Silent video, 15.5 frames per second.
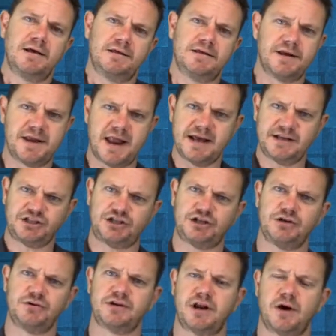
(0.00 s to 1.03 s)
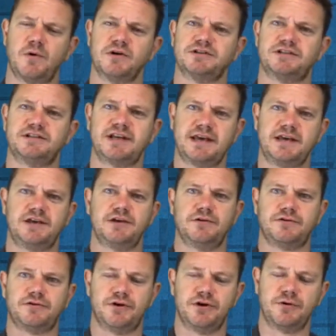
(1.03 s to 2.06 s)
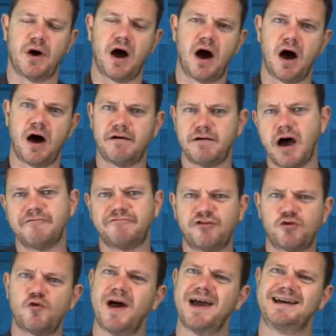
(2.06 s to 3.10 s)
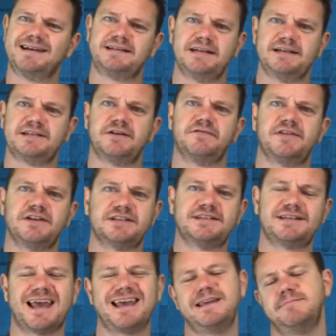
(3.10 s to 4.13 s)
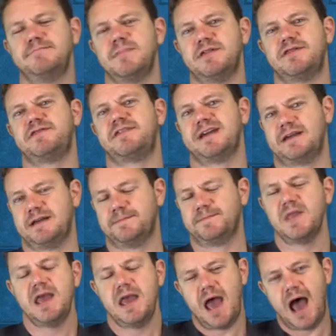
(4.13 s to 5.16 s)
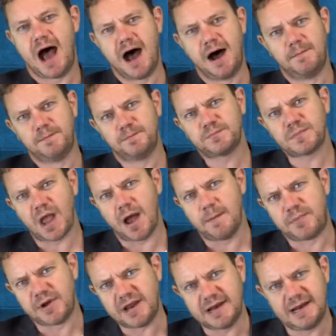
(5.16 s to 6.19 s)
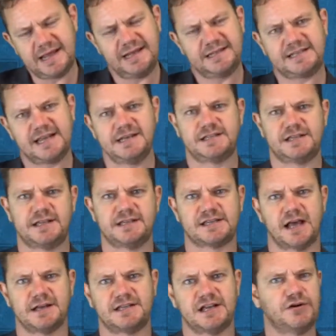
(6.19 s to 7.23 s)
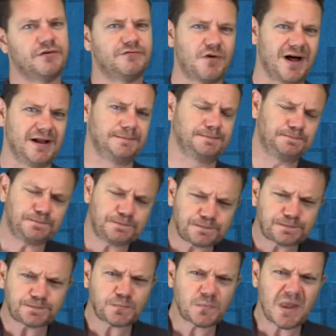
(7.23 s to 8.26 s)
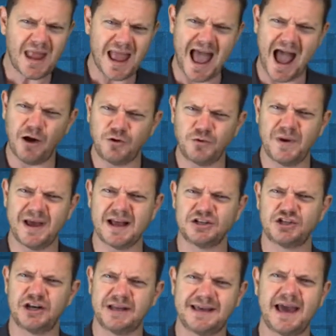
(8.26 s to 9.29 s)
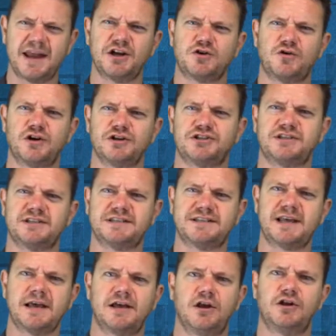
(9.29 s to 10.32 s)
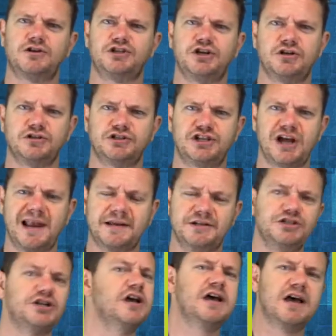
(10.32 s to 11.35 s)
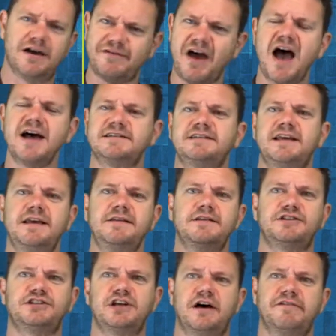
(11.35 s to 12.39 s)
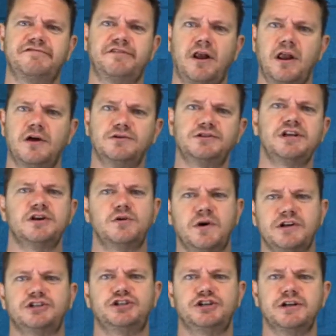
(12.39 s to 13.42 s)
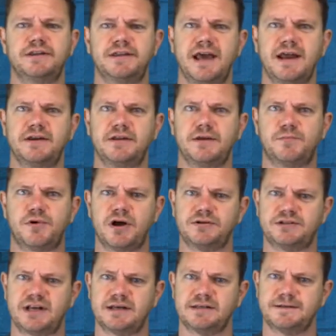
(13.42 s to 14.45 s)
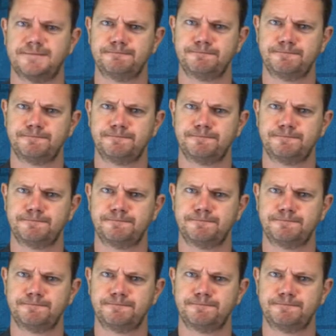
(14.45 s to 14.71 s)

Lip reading: The next 2 that I want to take you through are varieties of the same thing. But it leads into this idea of, well, how do we actually get across the psychological challenge of asking the tough closing question at the end of the process?